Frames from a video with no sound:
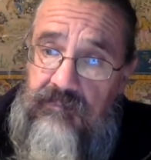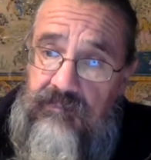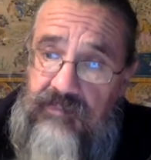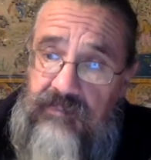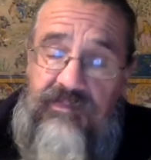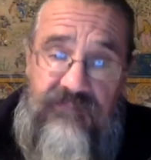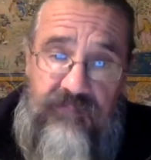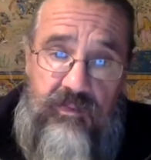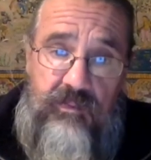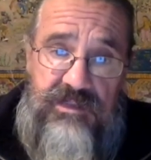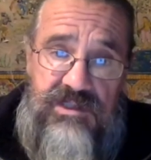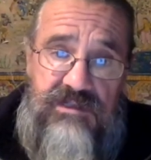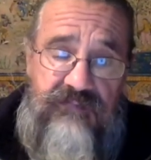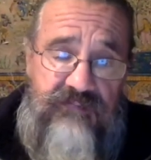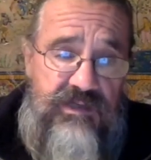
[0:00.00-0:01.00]
the
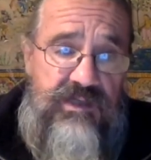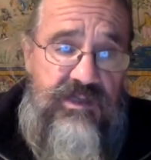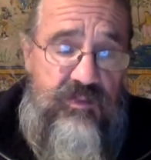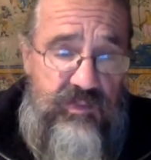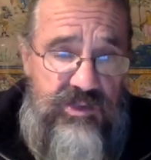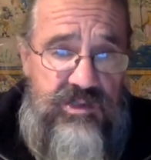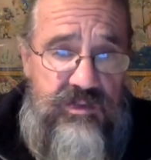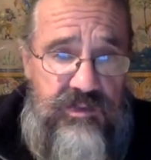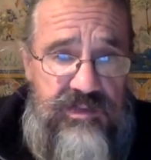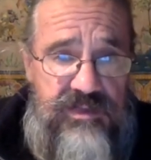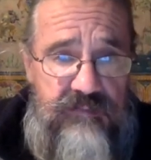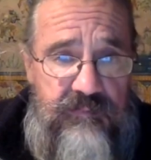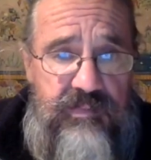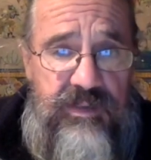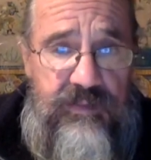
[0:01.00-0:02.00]
performance of Vedic
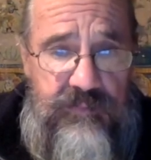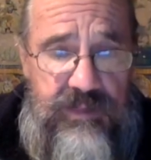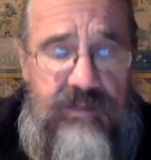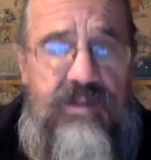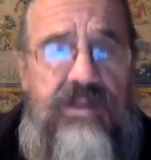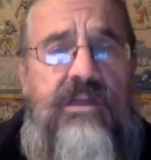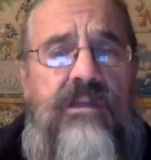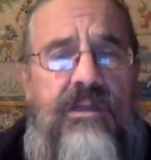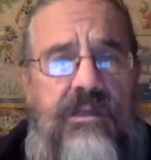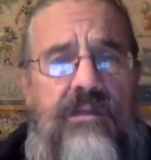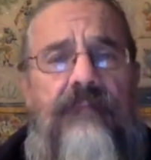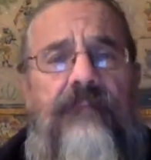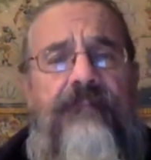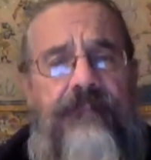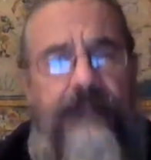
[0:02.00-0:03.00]
ritualism primarily, and
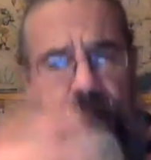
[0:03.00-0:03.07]
then